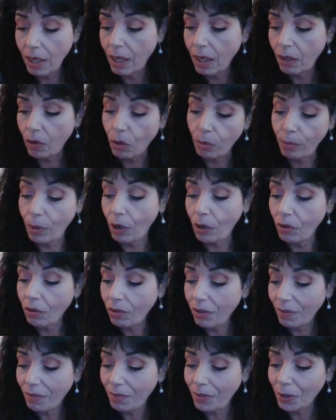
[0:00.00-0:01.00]
or
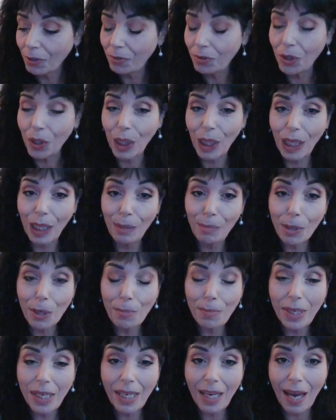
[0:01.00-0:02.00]
both, feel free to email
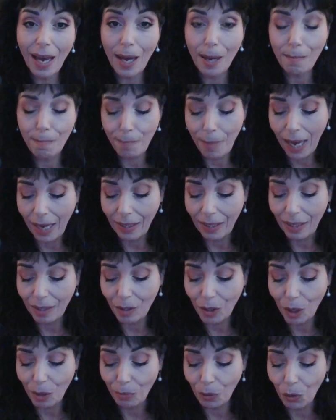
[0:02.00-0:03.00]
me at
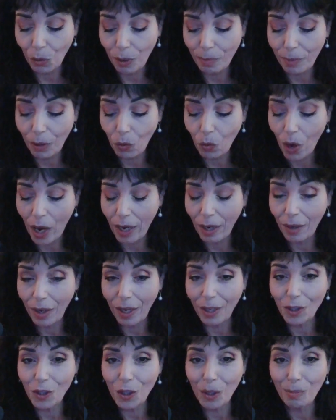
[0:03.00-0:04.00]

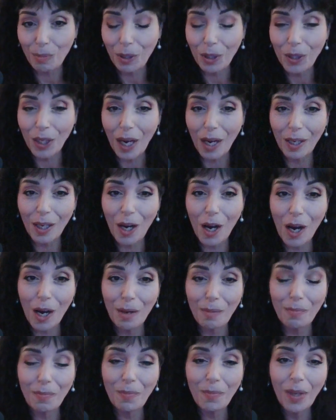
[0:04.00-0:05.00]

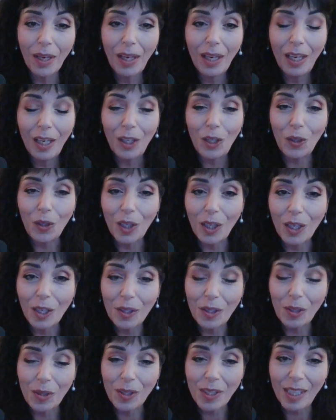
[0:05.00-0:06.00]
maggie1mcguire@gmail.com. You can
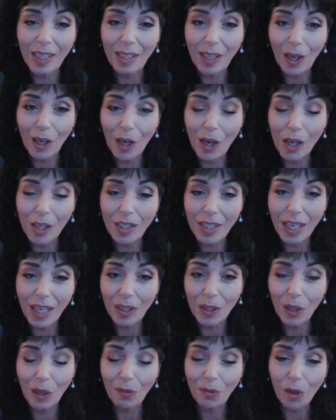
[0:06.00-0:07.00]
also see that
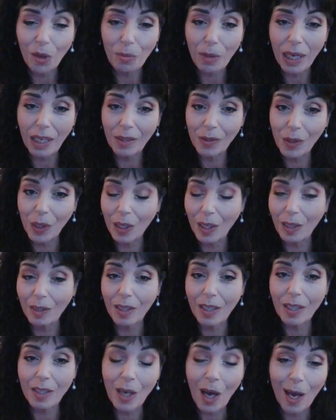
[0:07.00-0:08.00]
contact info by clicking
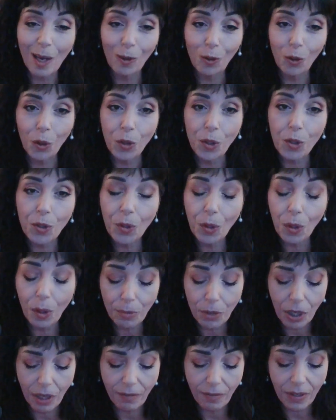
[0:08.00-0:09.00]
the title or
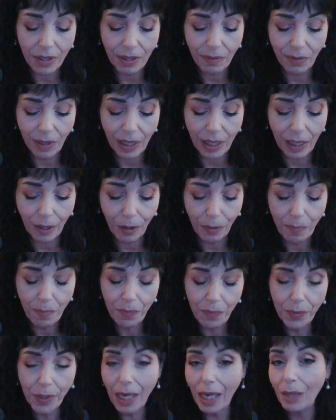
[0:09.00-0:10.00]
description of this video.
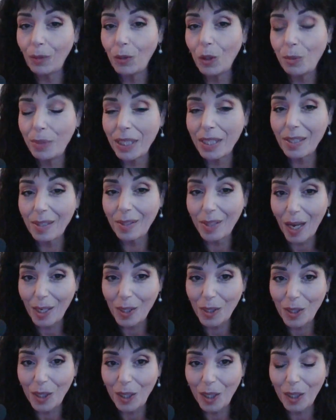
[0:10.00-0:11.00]
I would be
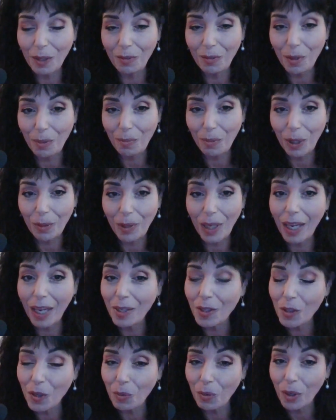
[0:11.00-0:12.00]
delighted to hear from you
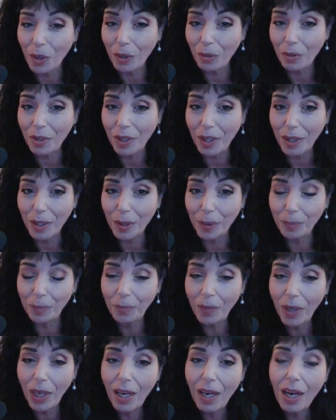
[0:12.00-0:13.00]
and to work with you.
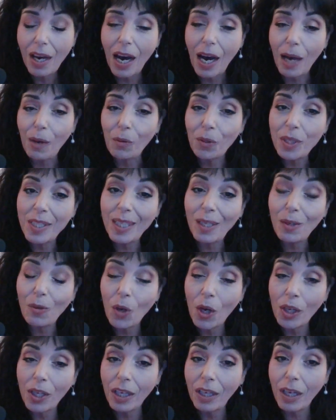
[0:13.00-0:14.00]
I will see you
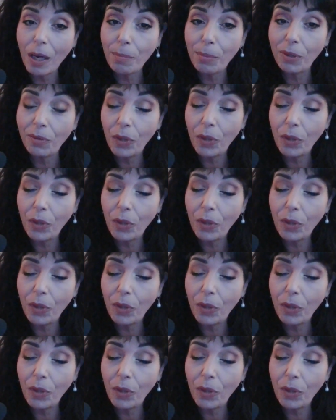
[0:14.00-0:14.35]
all in a couple of